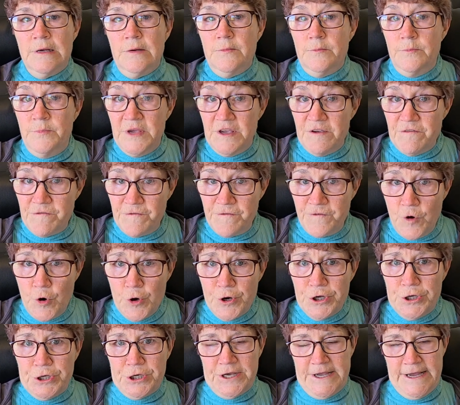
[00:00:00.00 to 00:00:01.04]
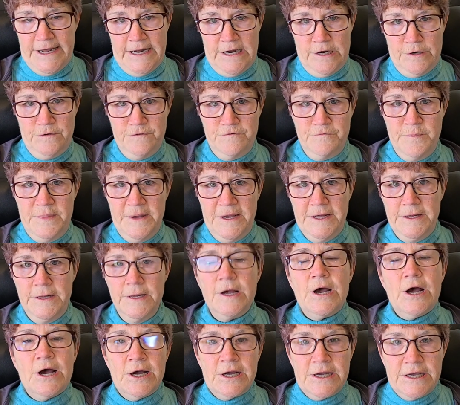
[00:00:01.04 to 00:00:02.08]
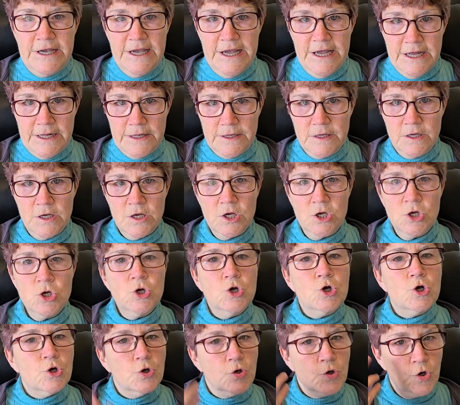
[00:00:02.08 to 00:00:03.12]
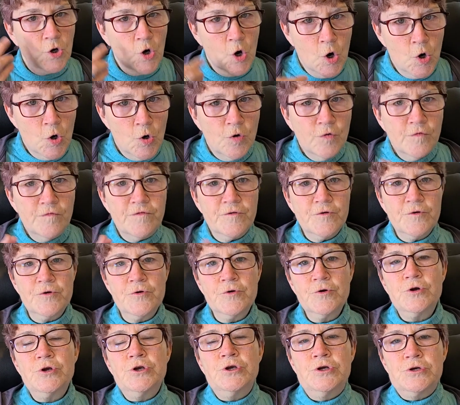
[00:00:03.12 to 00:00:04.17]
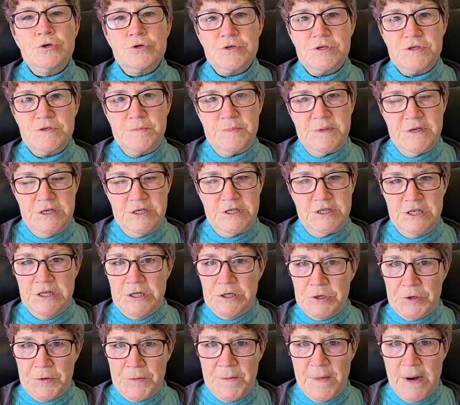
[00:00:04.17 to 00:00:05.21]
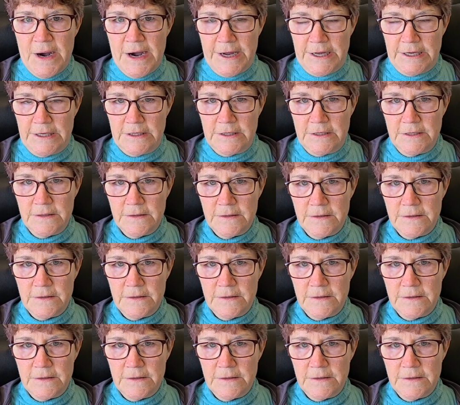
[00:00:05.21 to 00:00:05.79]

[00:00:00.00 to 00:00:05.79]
before you get out of bed, again, go over your speech in your mind.